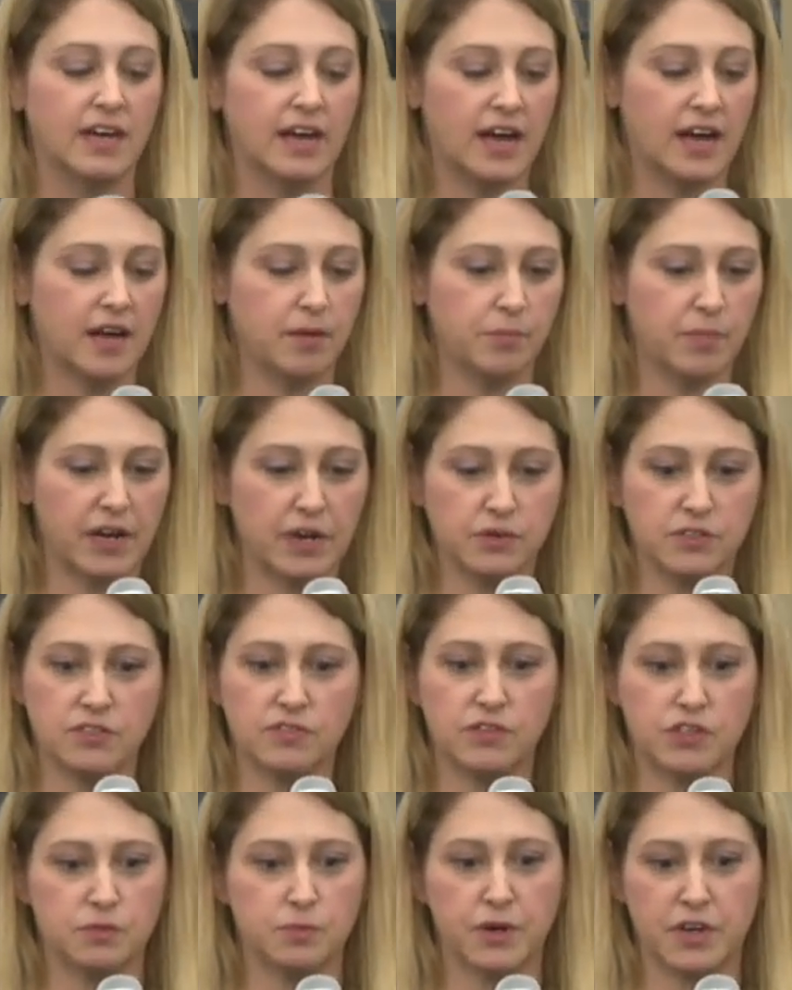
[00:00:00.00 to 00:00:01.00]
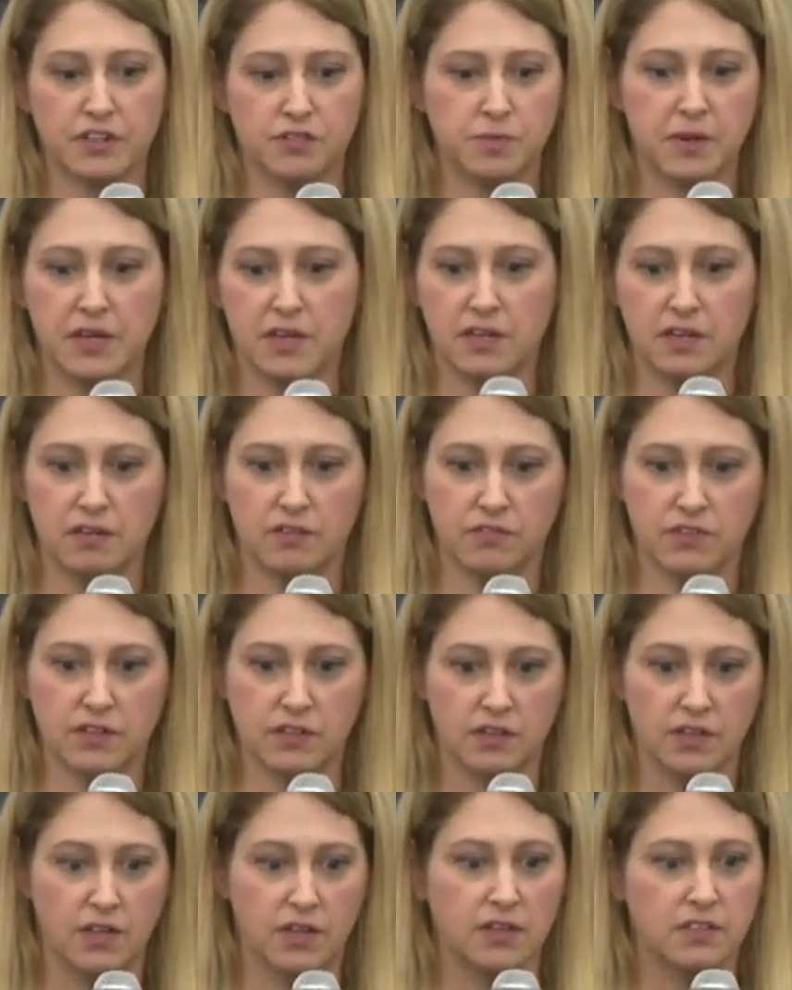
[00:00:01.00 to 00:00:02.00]
Um, but I was never surprised by any of
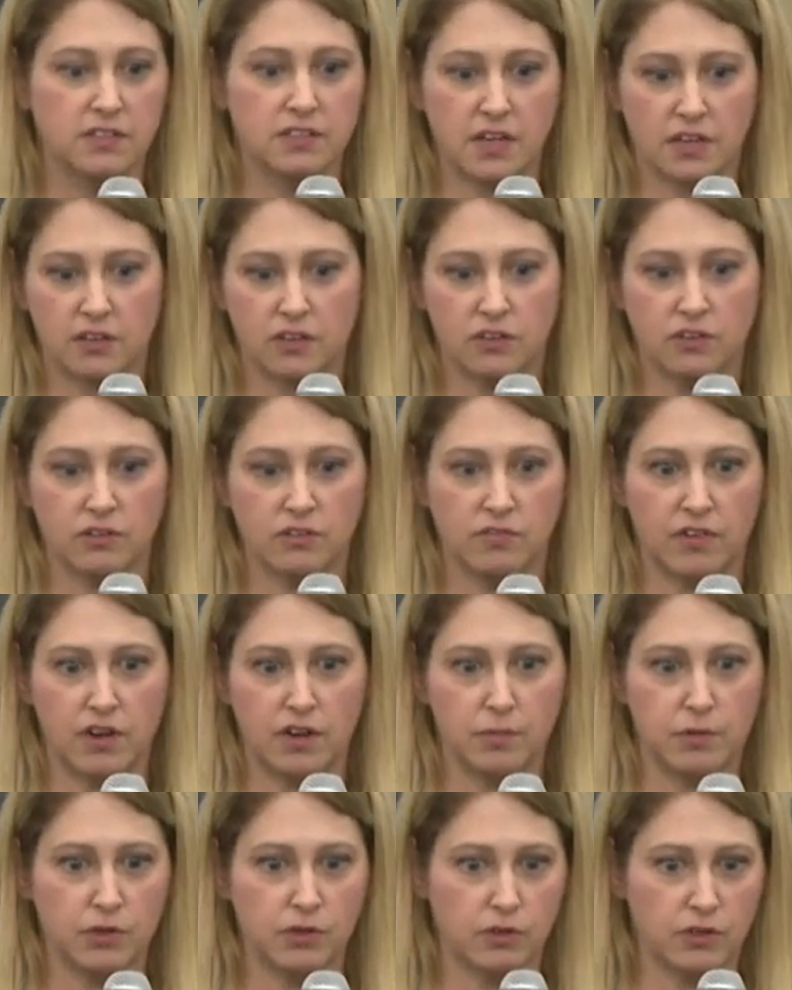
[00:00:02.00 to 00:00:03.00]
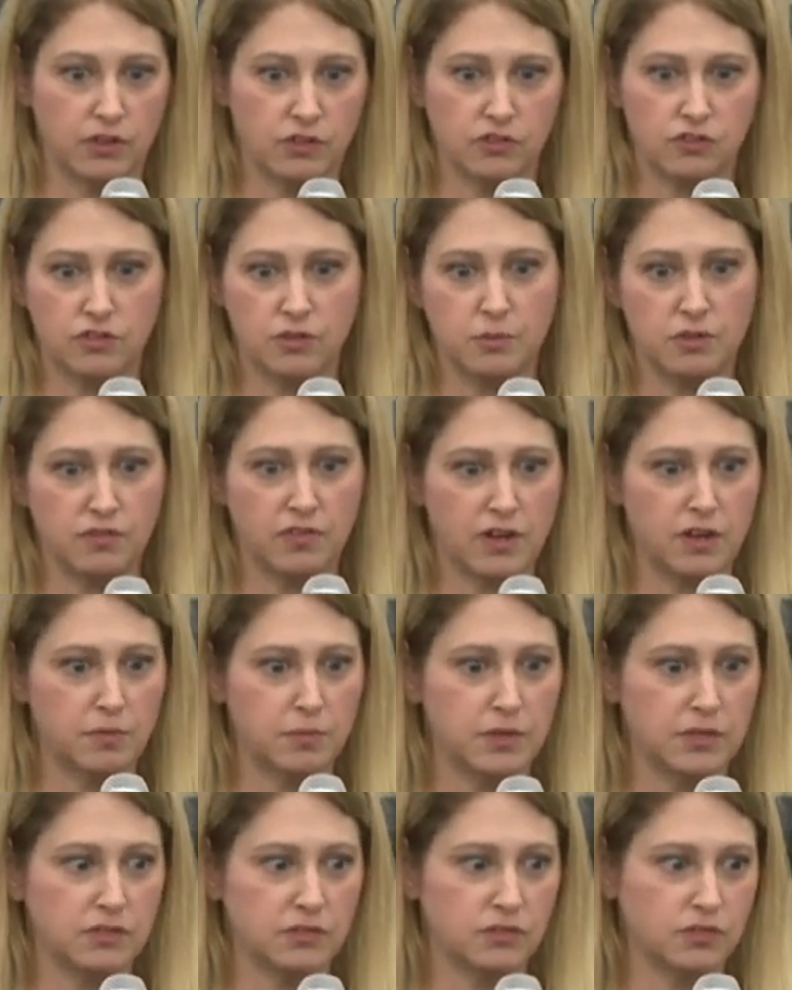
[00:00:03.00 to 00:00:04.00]
the technical environment or the extreme
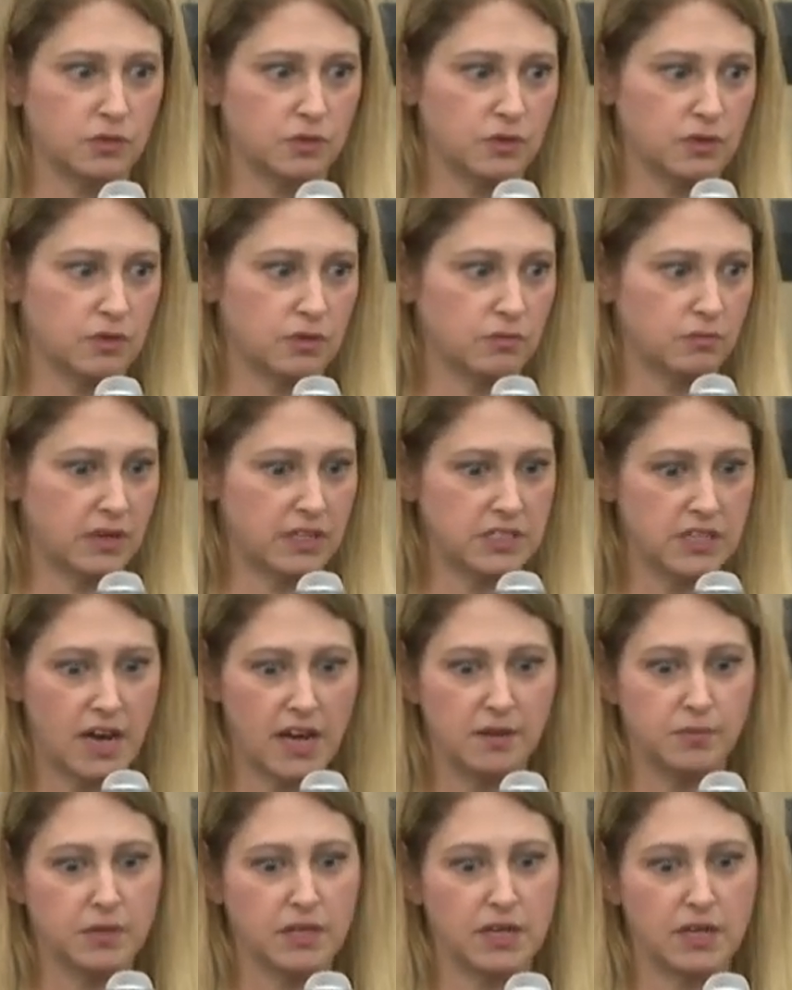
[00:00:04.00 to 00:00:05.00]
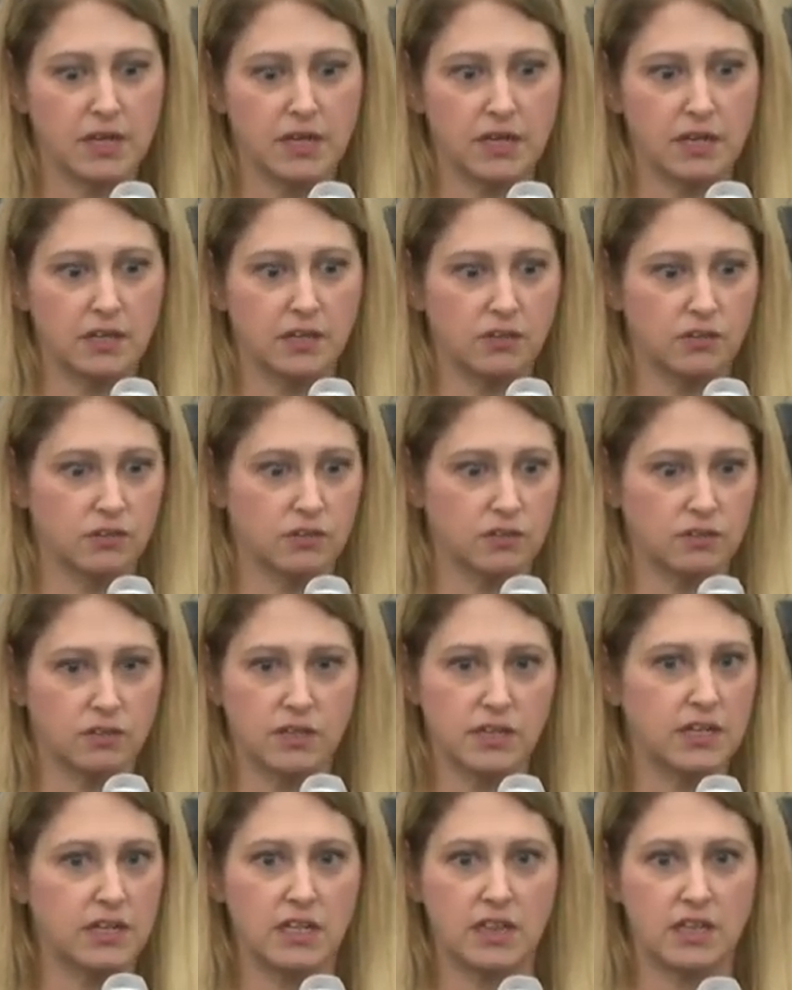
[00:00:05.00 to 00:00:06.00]
environment or my timeline or
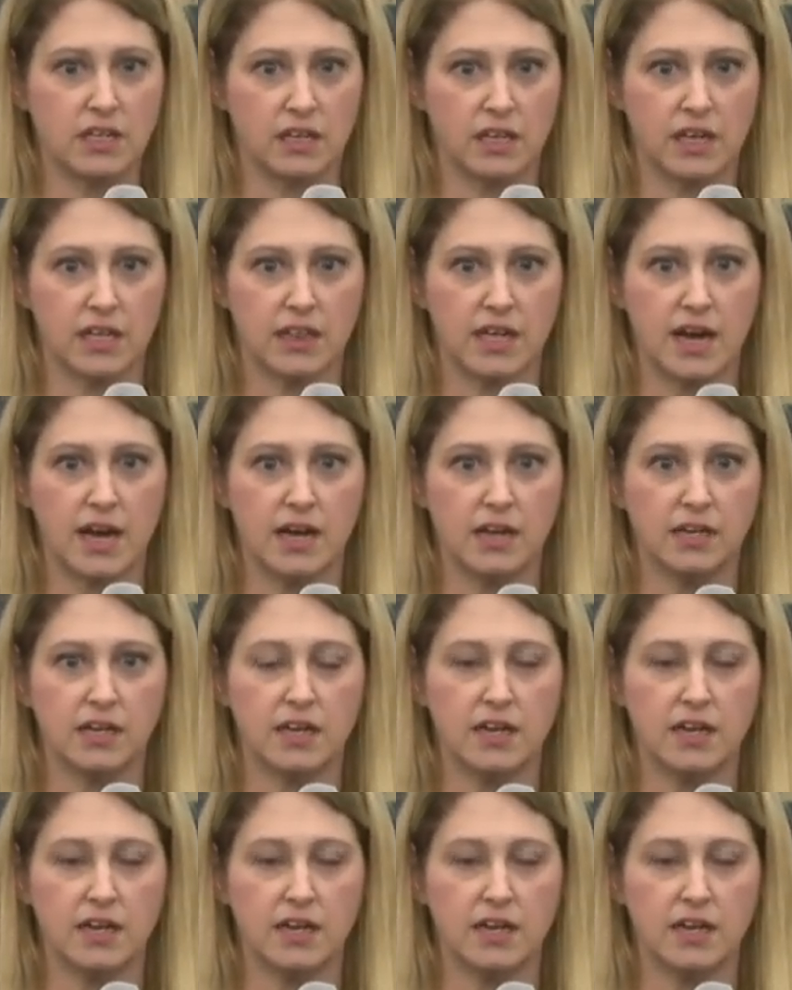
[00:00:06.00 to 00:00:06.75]
anything like that.